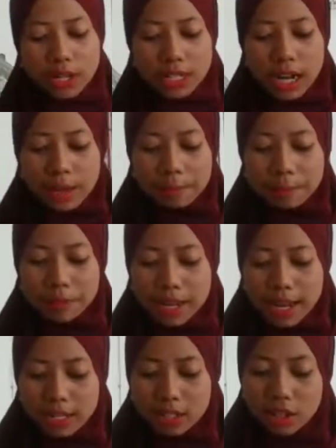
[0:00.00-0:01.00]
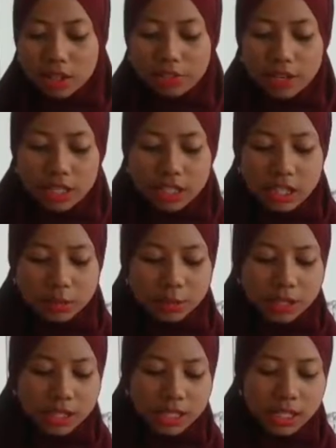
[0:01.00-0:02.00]
the upper end of the
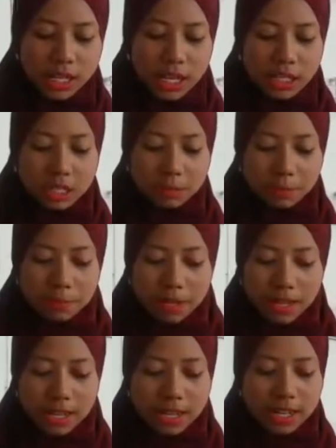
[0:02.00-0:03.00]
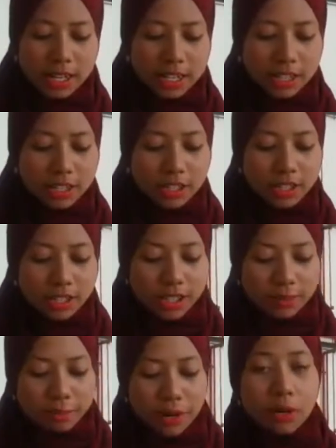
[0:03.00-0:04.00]
transportation
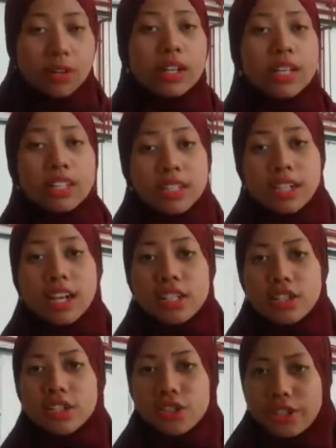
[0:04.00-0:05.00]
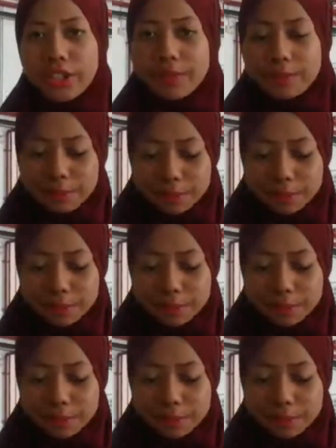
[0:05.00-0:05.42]
explanatory power international trade.